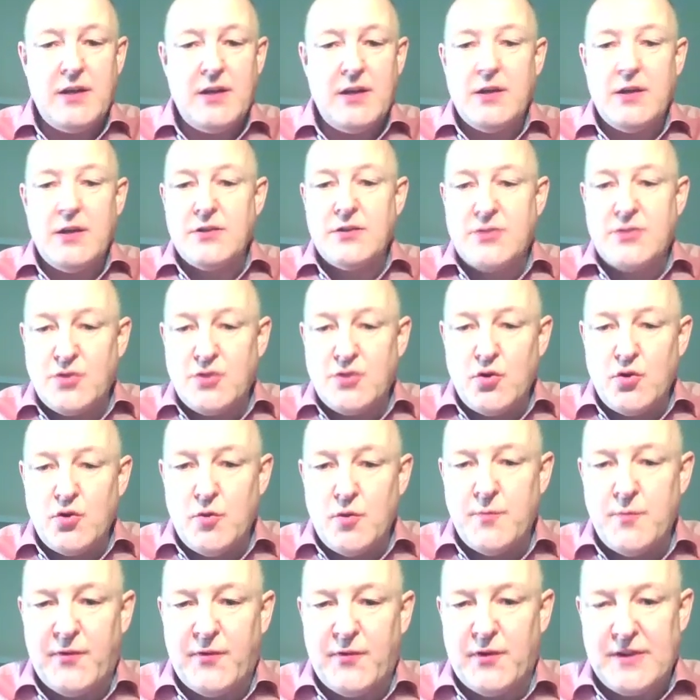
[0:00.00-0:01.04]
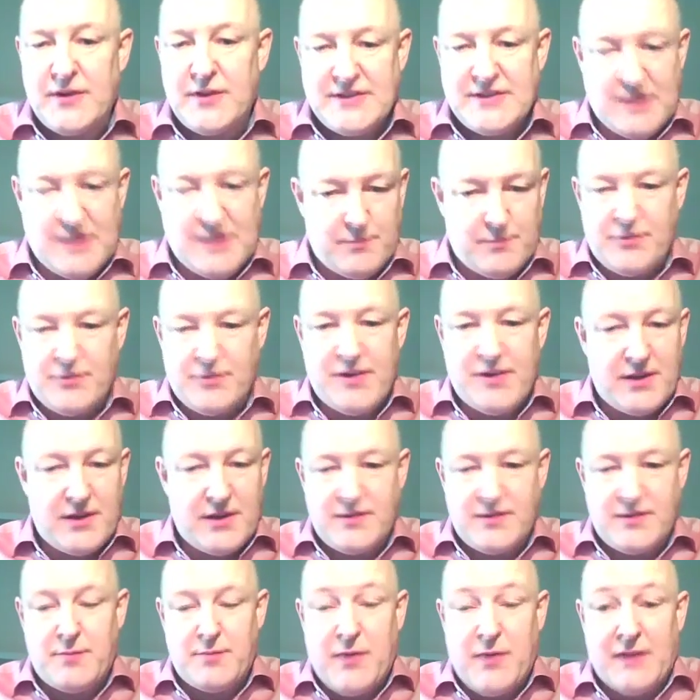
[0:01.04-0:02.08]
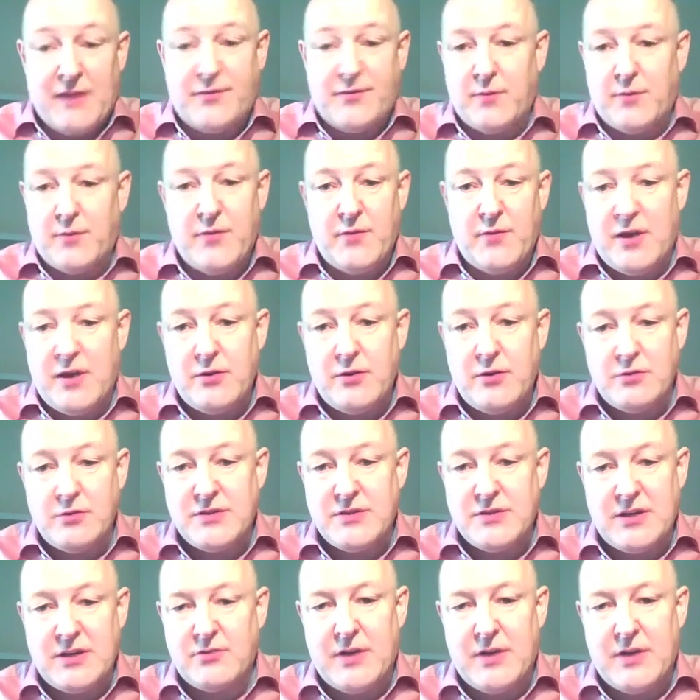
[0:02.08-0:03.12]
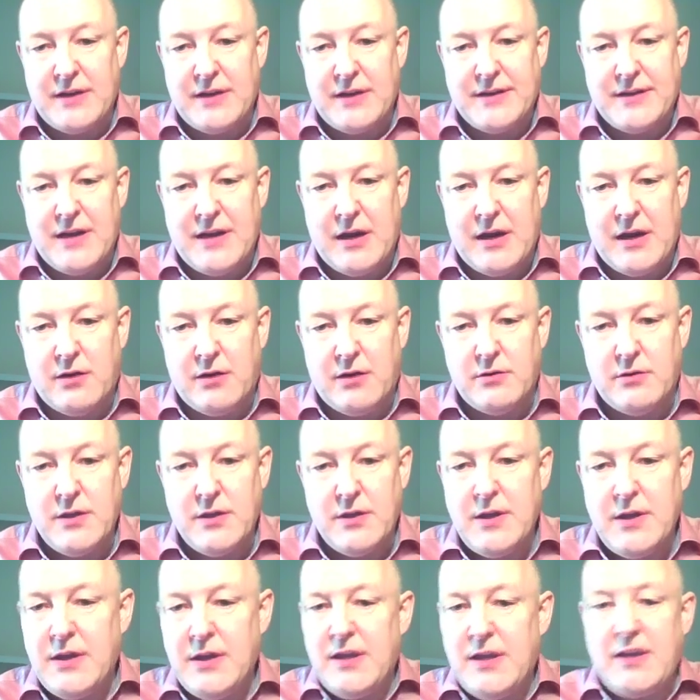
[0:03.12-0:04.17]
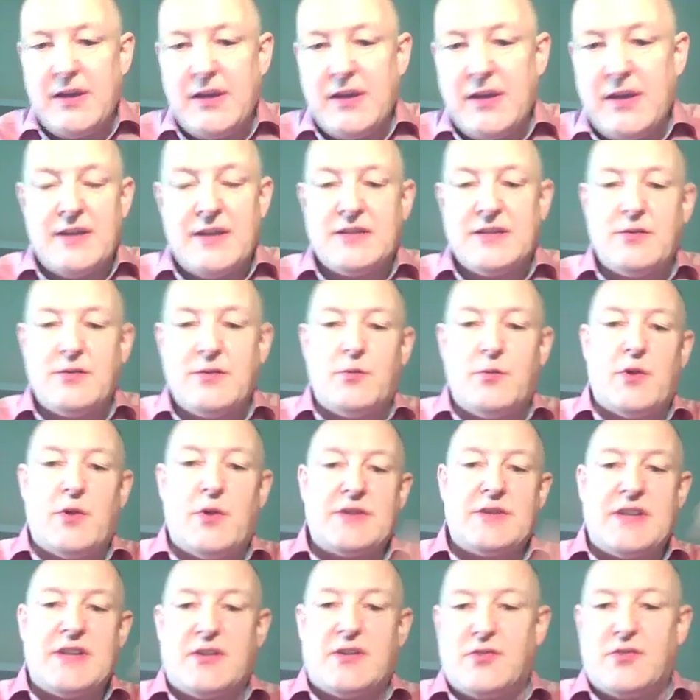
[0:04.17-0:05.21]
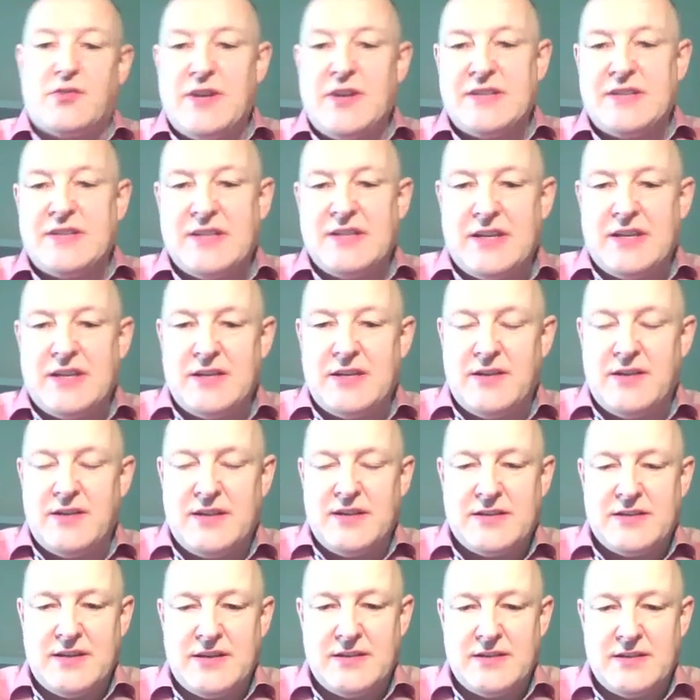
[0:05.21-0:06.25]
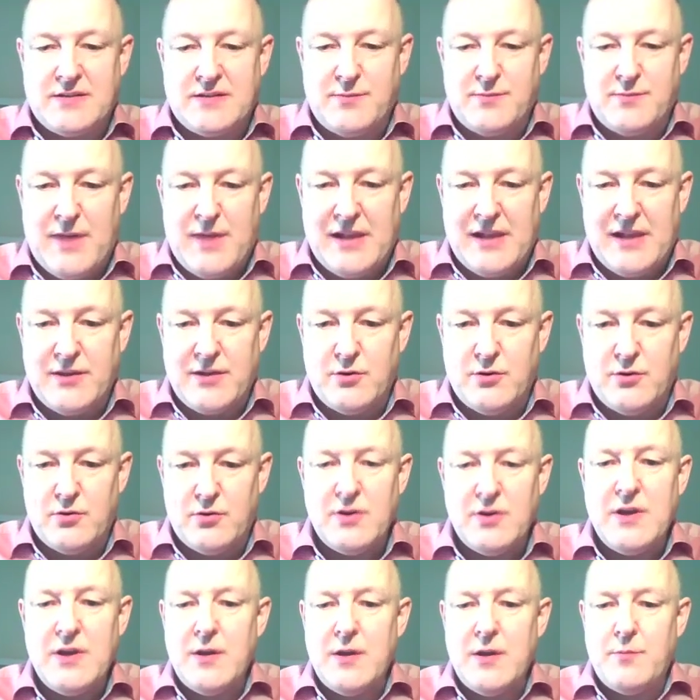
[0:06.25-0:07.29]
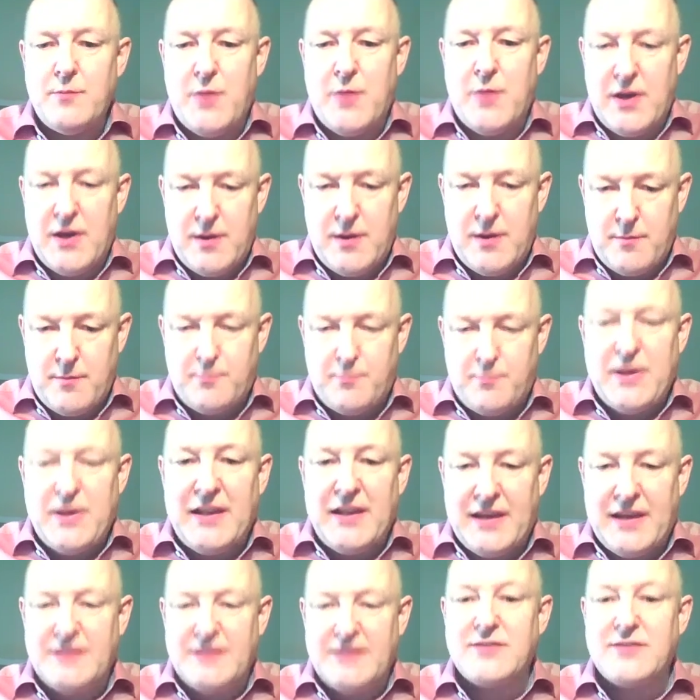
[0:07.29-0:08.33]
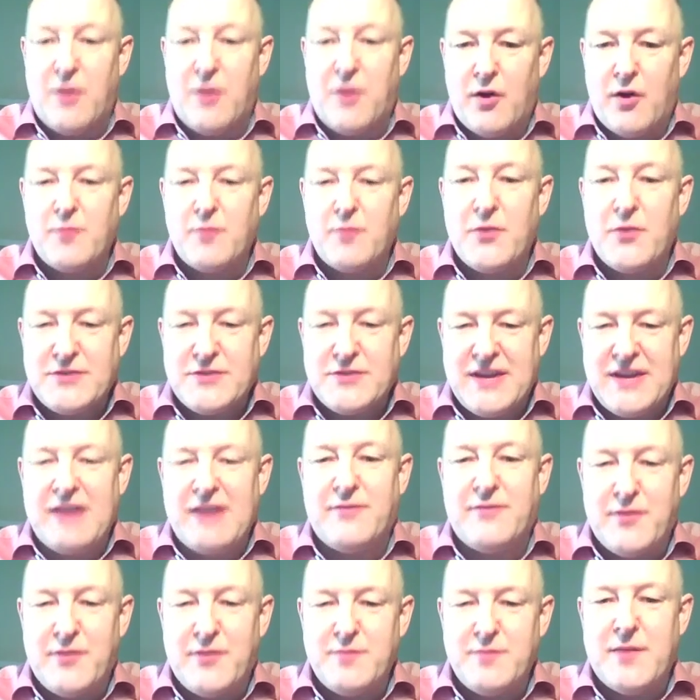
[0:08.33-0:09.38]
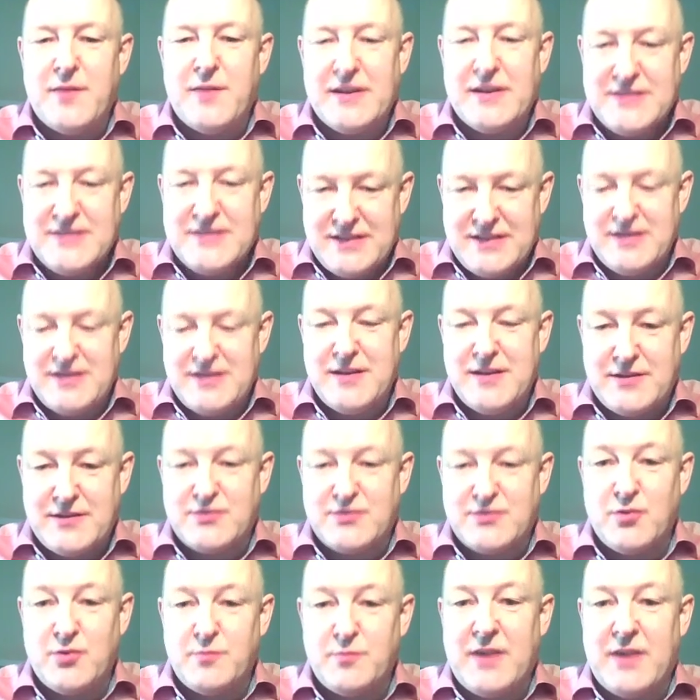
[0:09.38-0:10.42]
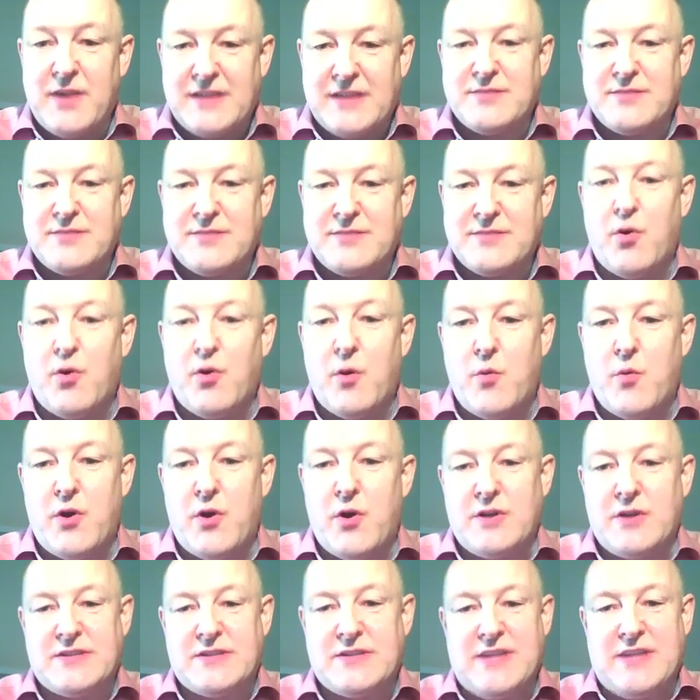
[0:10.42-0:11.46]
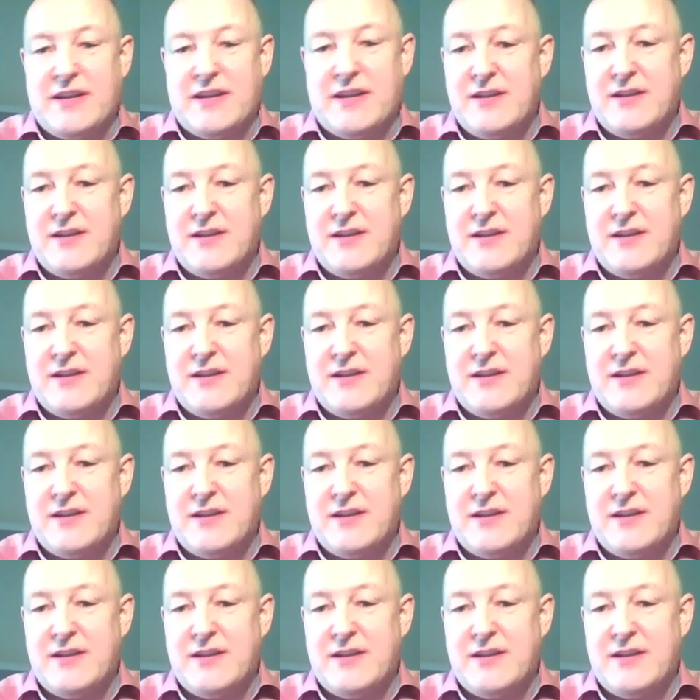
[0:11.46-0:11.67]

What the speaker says: Zoom, for example, the platform we are using right now was increasing its value billions almost every month. Zoom gets more worse than,